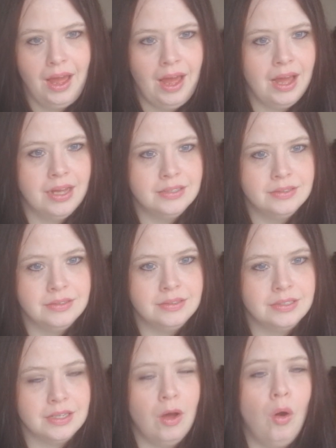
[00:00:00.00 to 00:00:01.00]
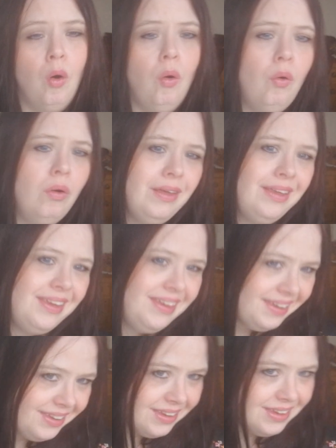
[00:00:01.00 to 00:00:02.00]
and
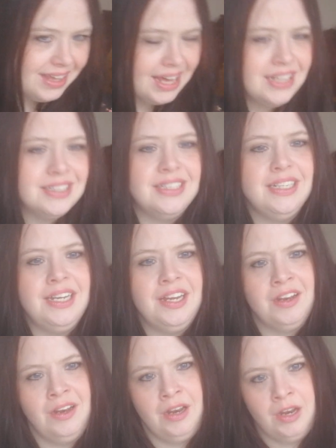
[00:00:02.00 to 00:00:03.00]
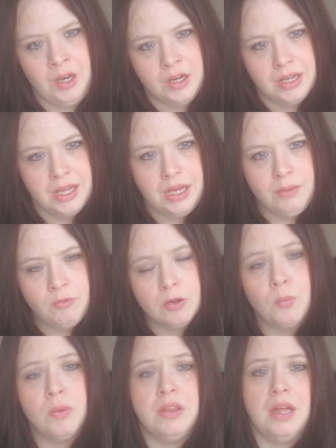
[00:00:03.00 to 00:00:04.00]
yes, he teamed
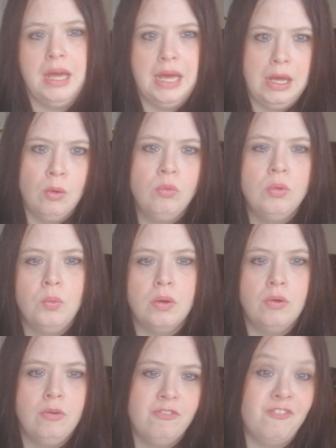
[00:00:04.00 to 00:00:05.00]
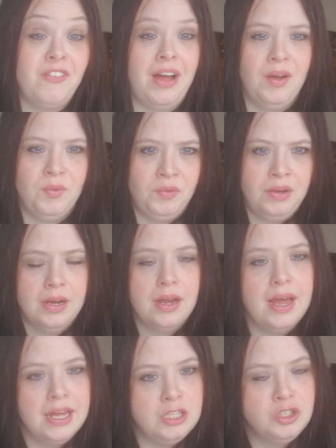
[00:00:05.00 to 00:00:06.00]
up with Heal the World
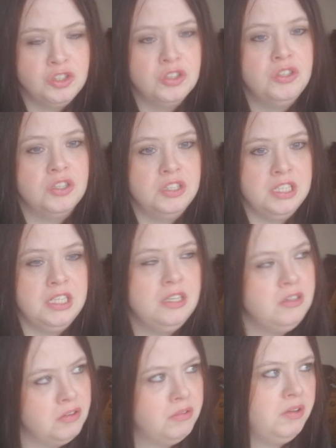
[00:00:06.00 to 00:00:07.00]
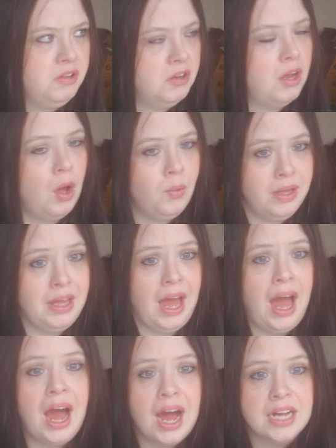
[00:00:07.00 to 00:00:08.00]
Foundation, and he
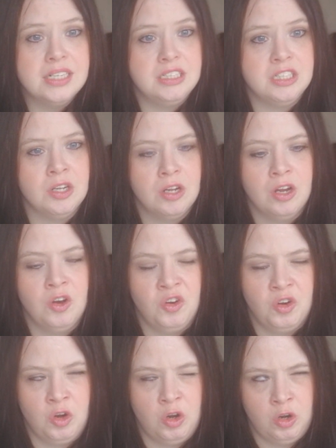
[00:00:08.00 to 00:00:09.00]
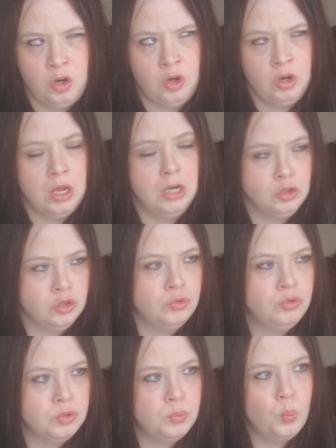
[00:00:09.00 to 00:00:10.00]
had
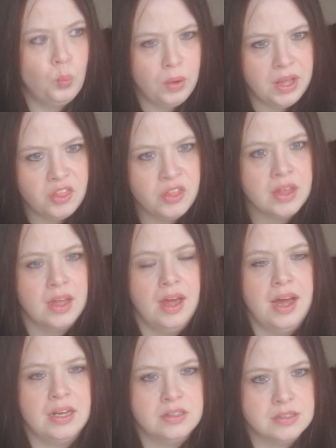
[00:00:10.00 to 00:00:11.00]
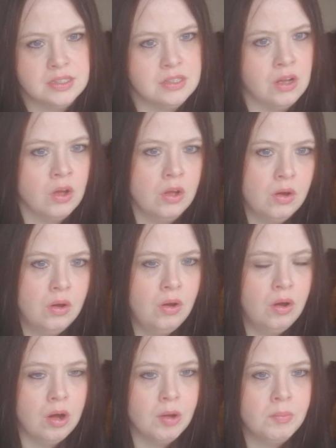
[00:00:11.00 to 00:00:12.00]
children with cancer
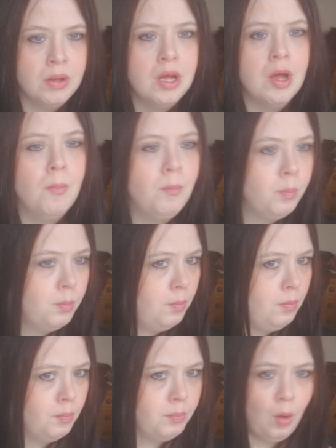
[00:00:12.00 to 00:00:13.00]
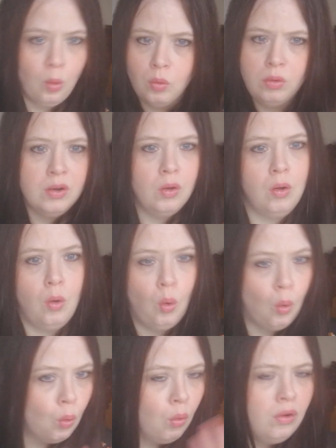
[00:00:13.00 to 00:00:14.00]
come, but all
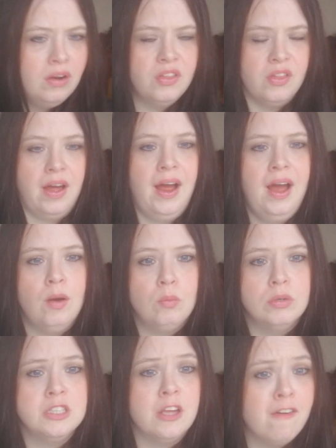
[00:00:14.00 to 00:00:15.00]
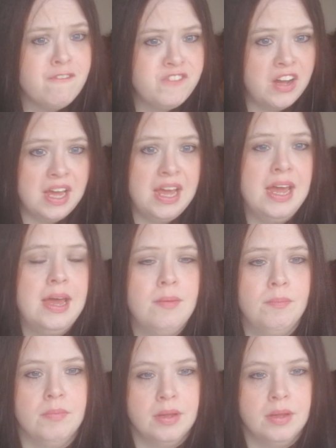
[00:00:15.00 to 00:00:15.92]
of that was for him.